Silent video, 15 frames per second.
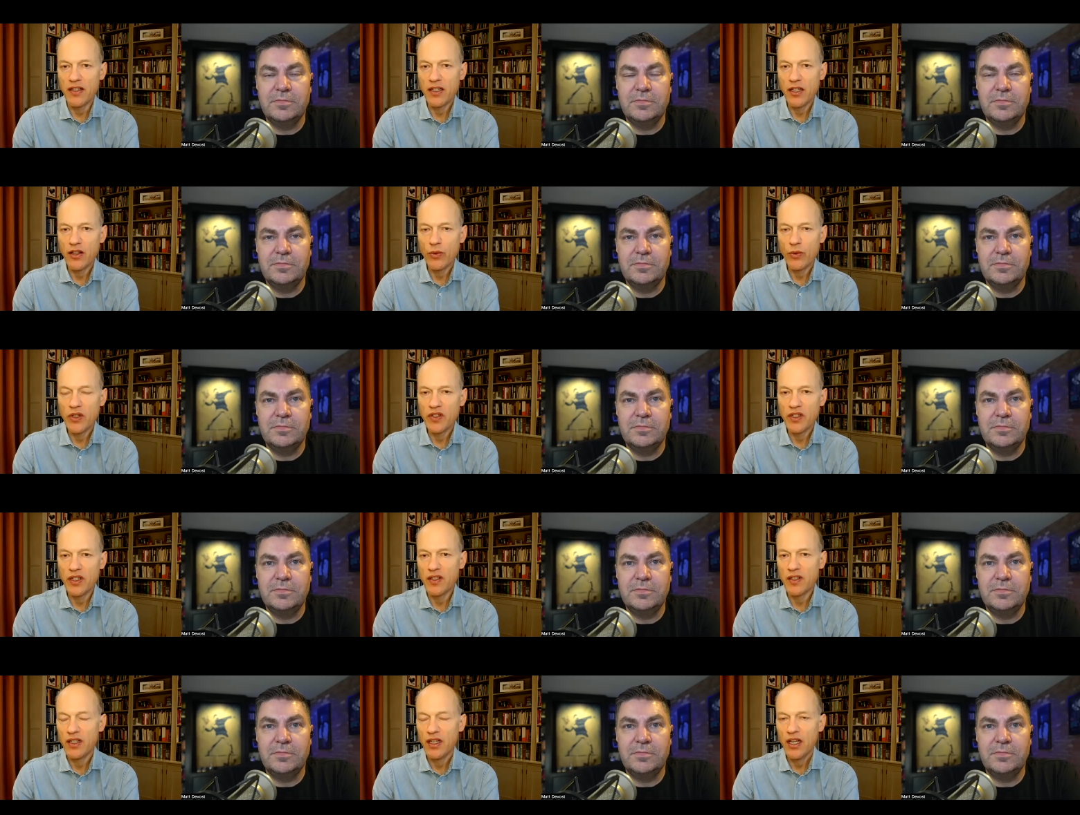Speaker 1: So there was
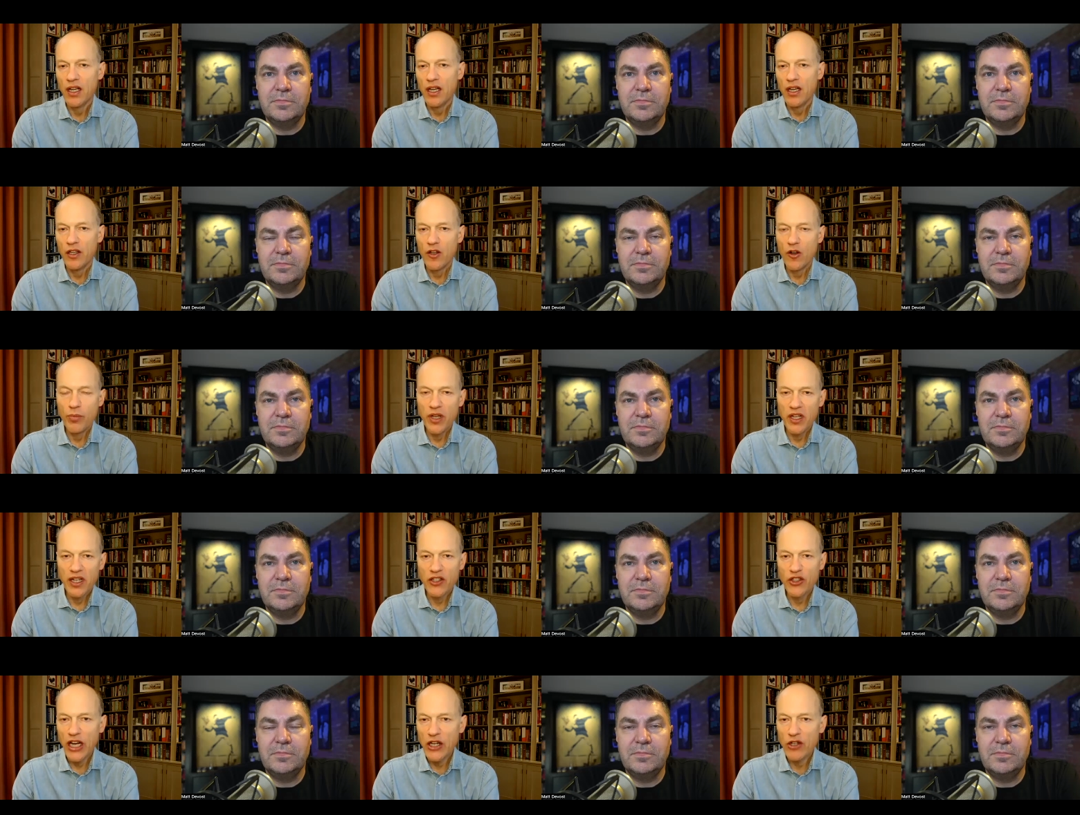this European
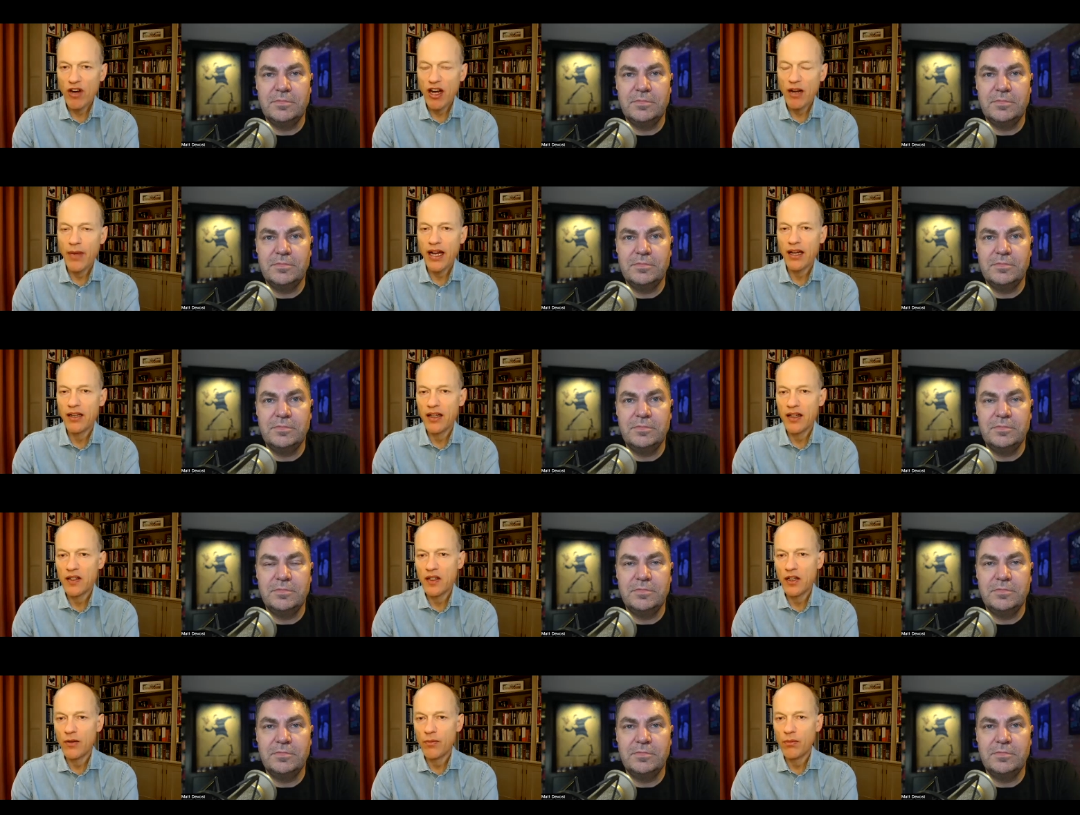exchange rate
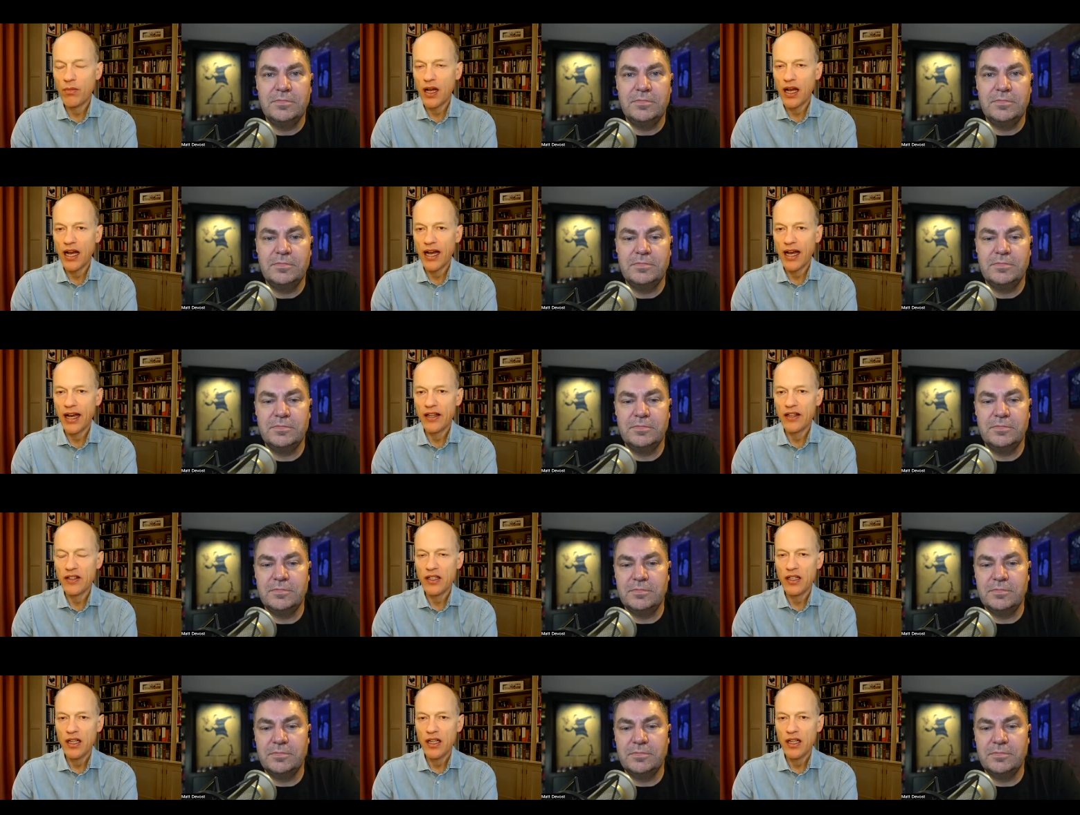mechanism, and